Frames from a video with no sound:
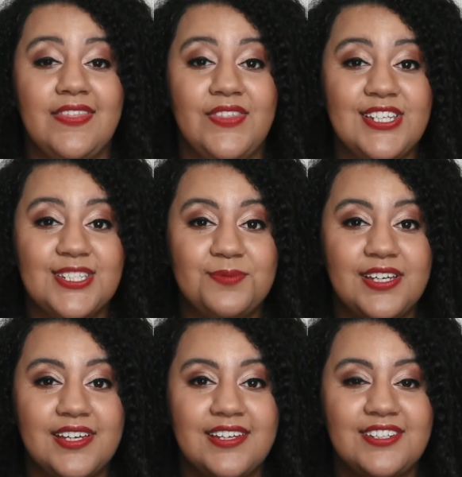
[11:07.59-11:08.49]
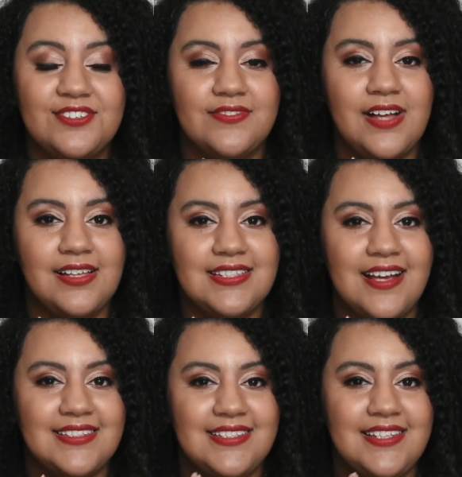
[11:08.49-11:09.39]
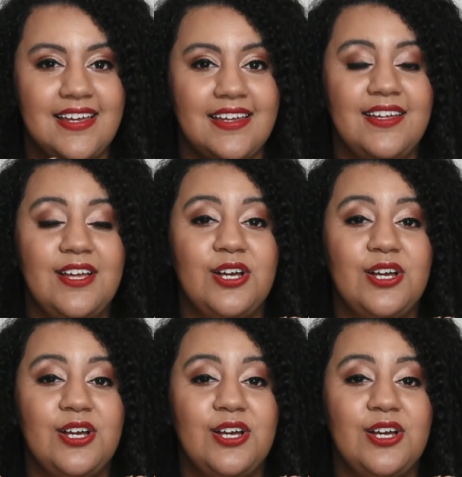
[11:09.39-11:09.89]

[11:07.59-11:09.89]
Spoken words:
this weekend during Valentine's Day,